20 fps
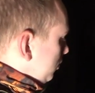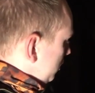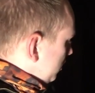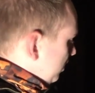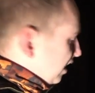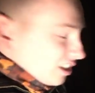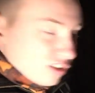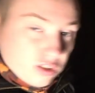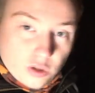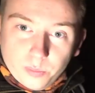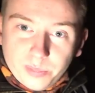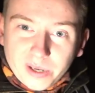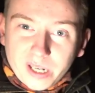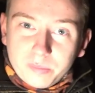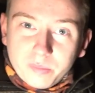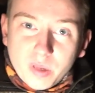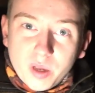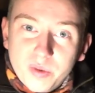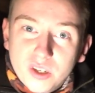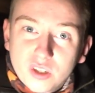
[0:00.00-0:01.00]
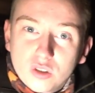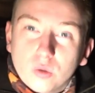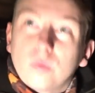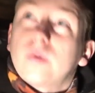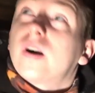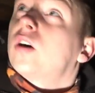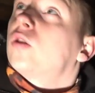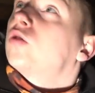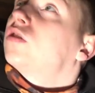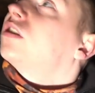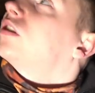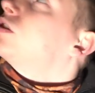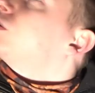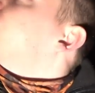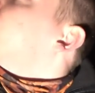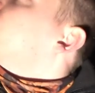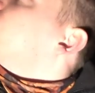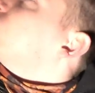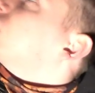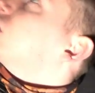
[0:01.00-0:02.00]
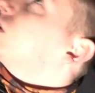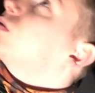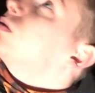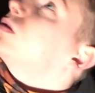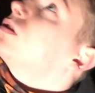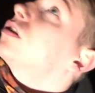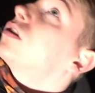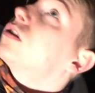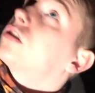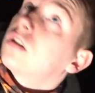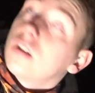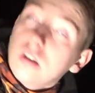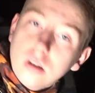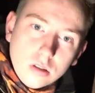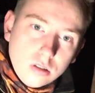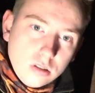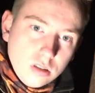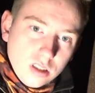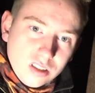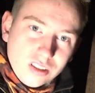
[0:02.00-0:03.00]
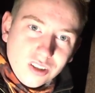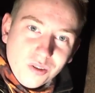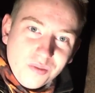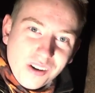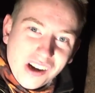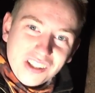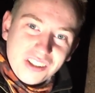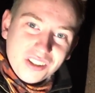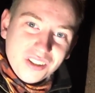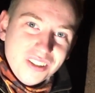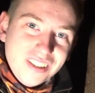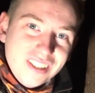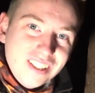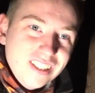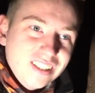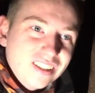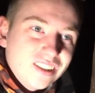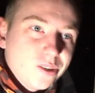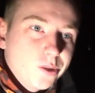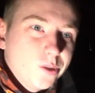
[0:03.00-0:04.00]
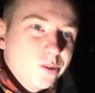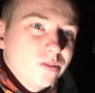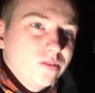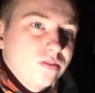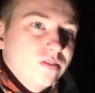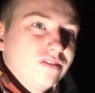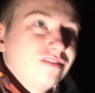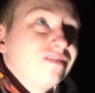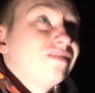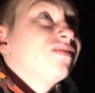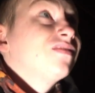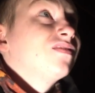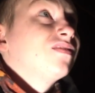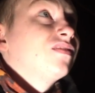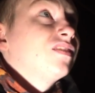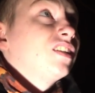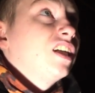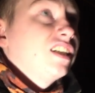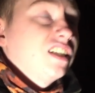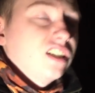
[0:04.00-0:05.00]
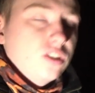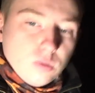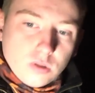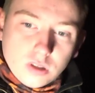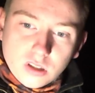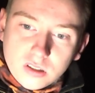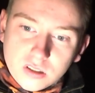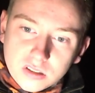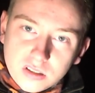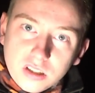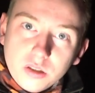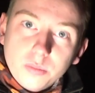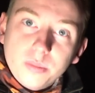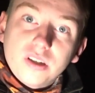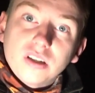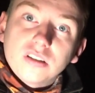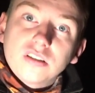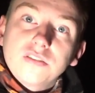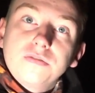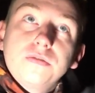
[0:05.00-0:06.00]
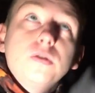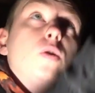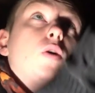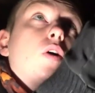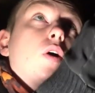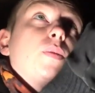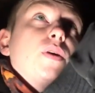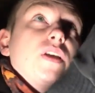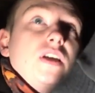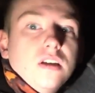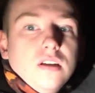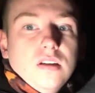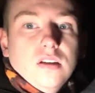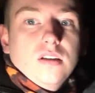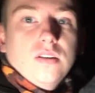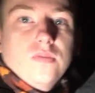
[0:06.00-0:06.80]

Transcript: That's too bad, maybe it's somewhere else in this building, just... There's so much to see, so I guess we're gonna continue, because if you look up here,